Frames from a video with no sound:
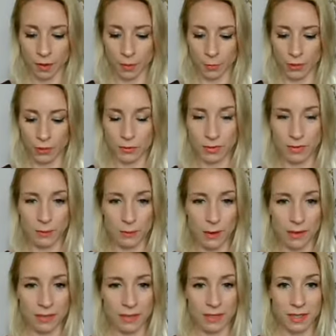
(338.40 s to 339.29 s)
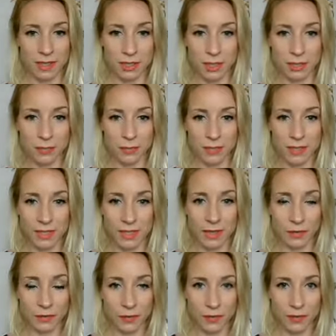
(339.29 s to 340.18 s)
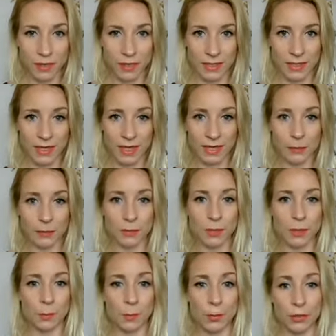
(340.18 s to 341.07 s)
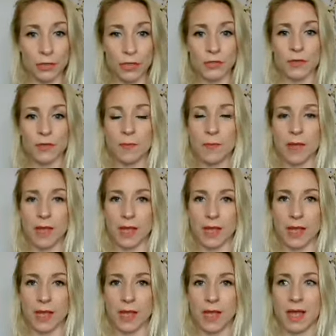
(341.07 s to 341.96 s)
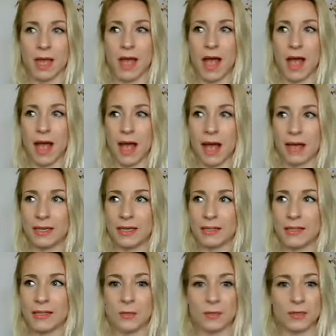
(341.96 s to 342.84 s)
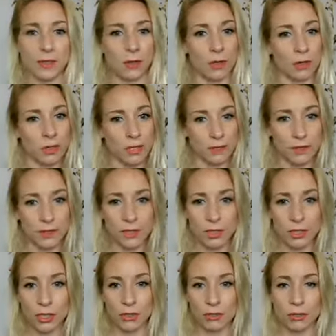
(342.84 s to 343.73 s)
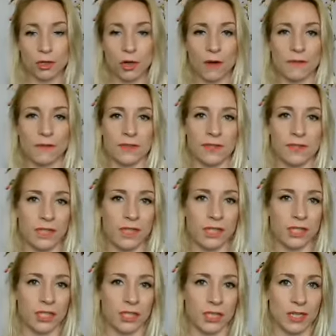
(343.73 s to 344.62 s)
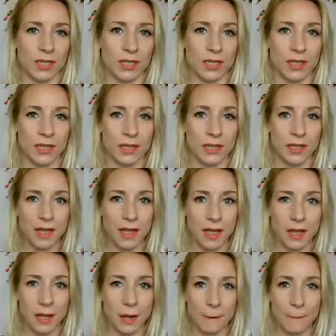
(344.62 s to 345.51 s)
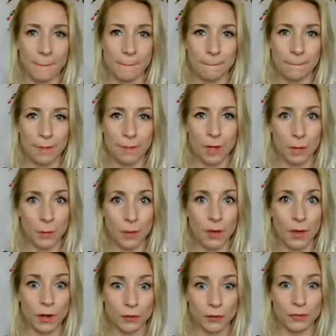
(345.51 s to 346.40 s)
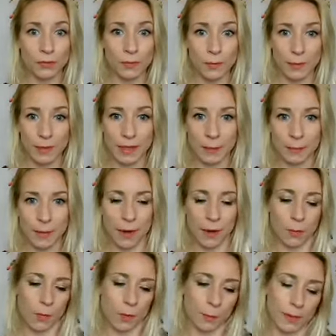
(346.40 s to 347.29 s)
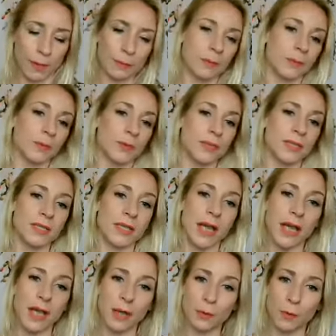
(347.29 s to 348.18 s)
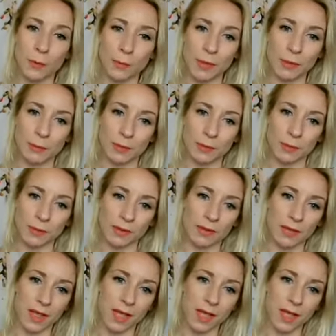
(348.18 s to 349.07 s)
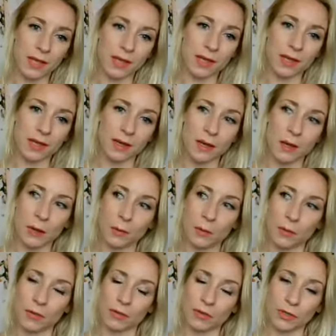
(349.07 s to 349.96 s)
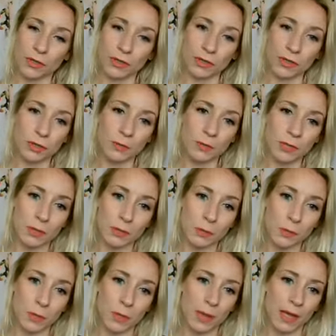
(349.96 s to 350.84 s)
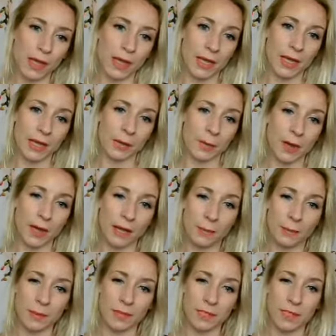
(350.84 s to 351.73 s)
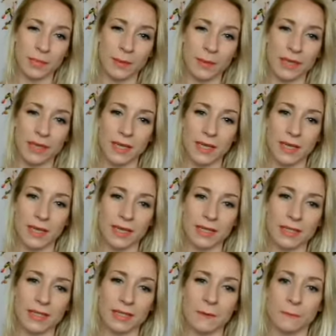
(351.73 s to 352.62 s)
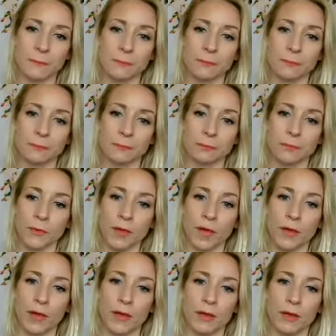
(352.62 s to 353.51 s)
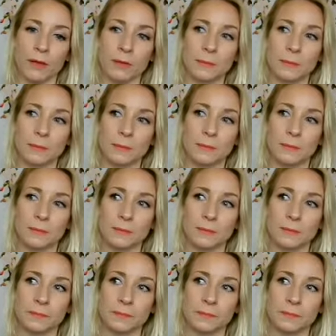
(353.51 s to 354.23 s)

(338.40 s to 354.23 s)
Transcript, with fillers: which was about sensual selfies. And it was a push for me. And there was a lots of internal conversation Um, going on for me about what people will say, what people will think, what the judgments will be, why am I doing this? Um,